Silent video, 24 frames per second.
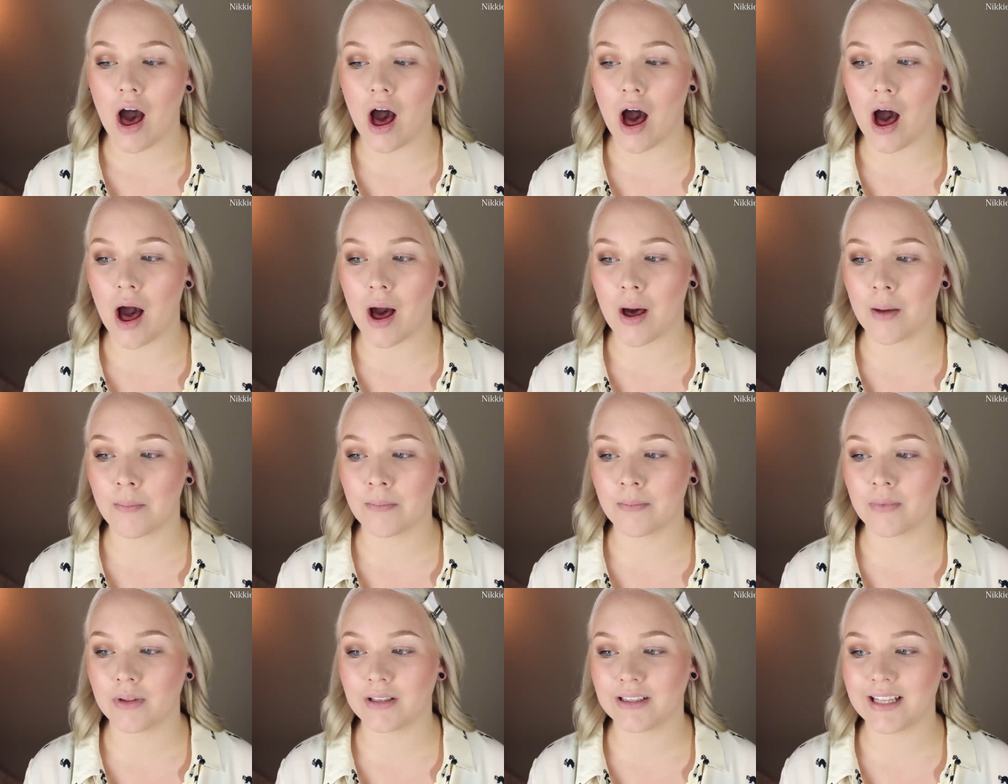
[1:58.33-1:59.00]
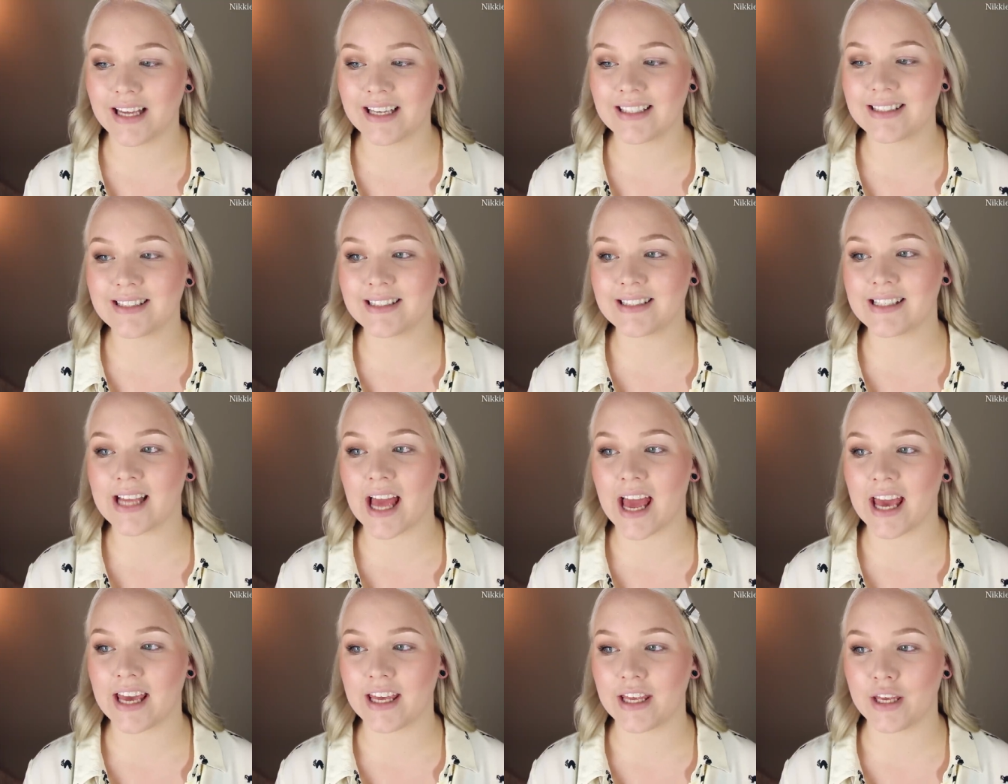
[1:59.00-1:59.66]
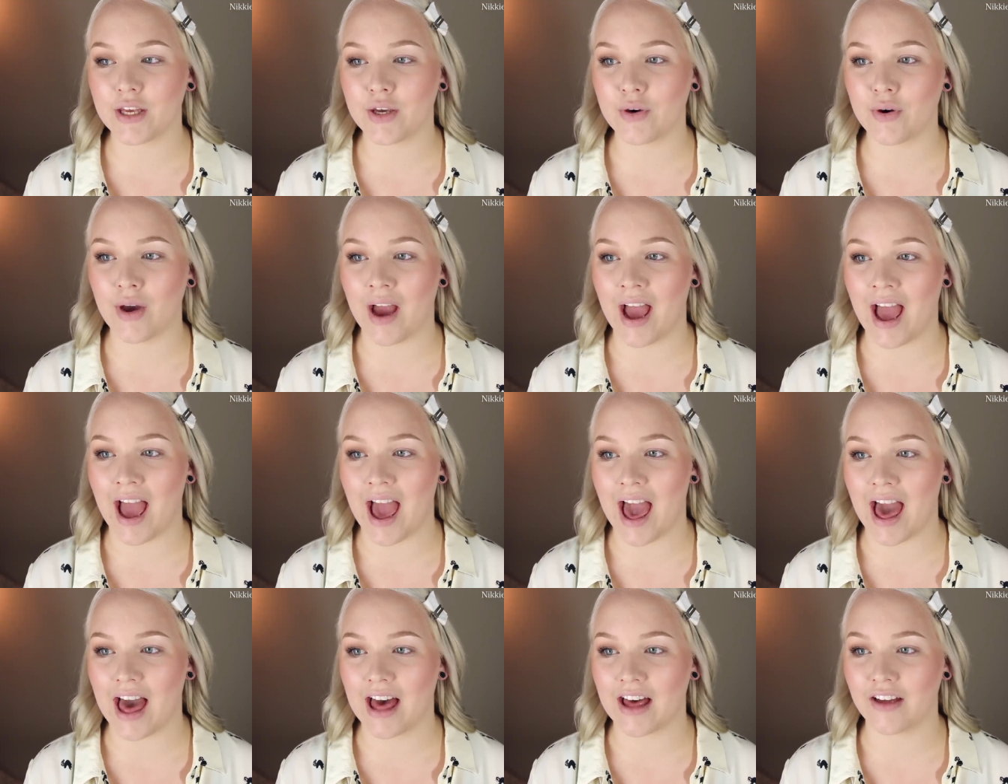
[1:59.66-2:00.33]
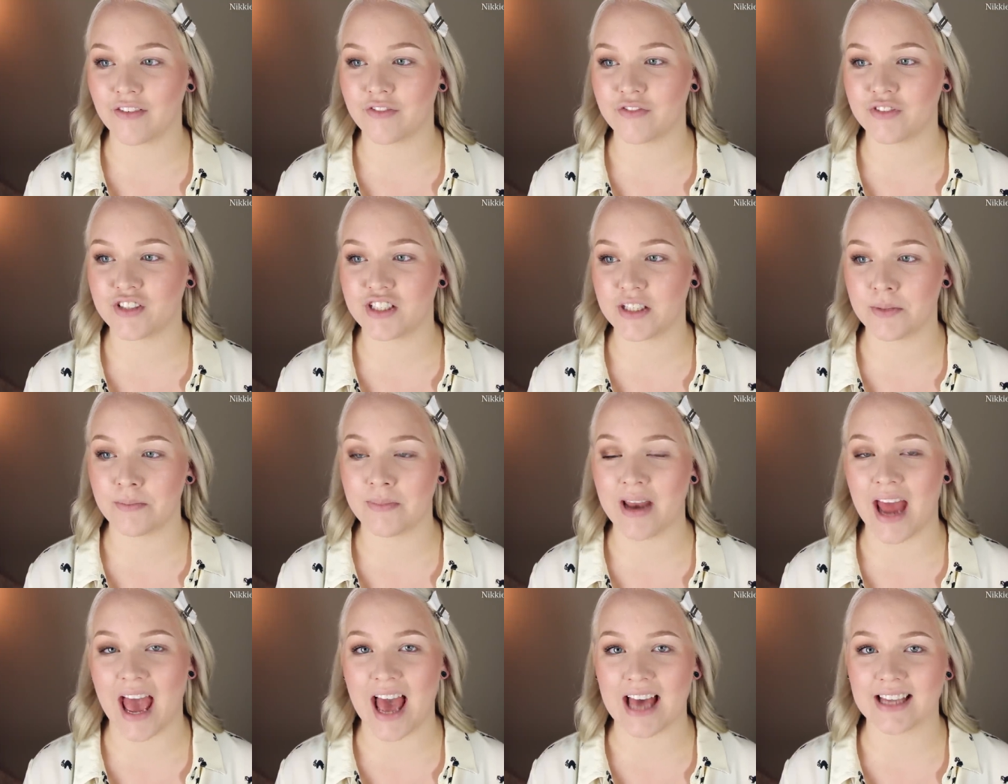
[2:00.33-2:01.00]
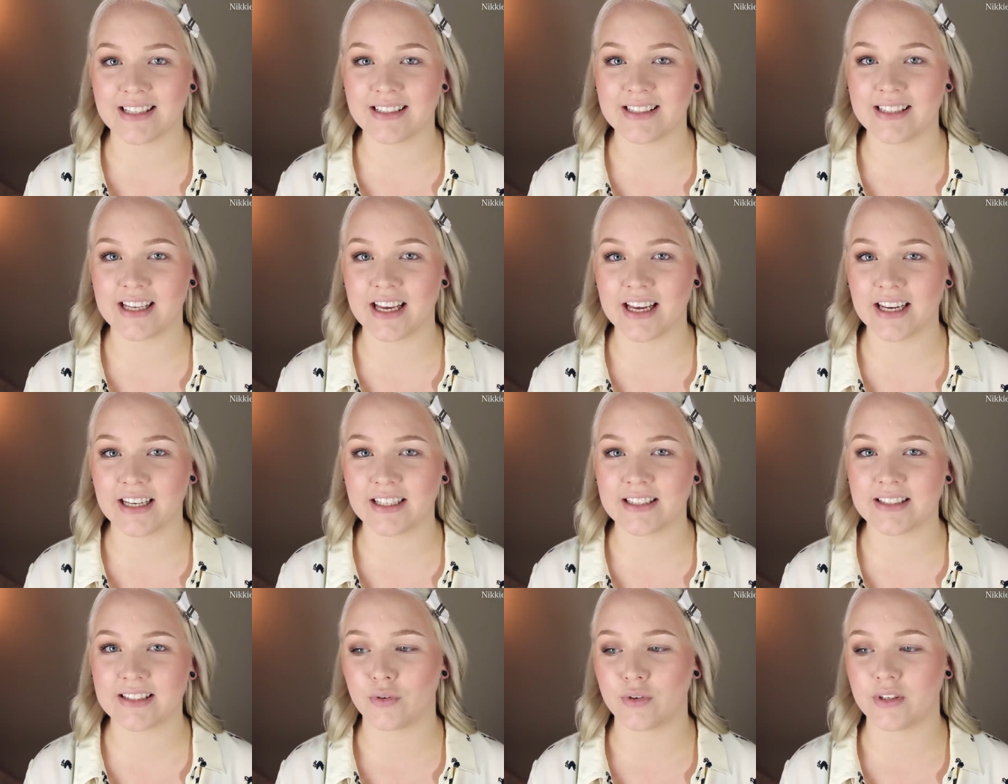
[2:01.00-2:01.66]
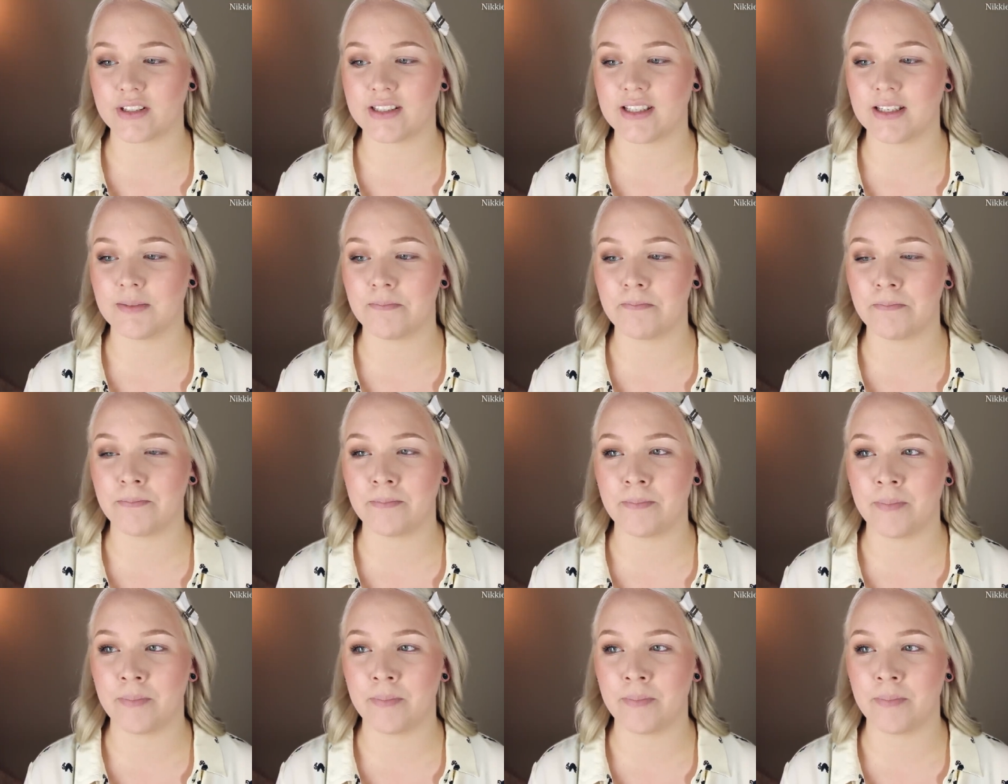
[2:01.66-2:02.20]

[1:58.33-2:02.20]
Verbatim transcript: um, let's say you have gymnastics or is it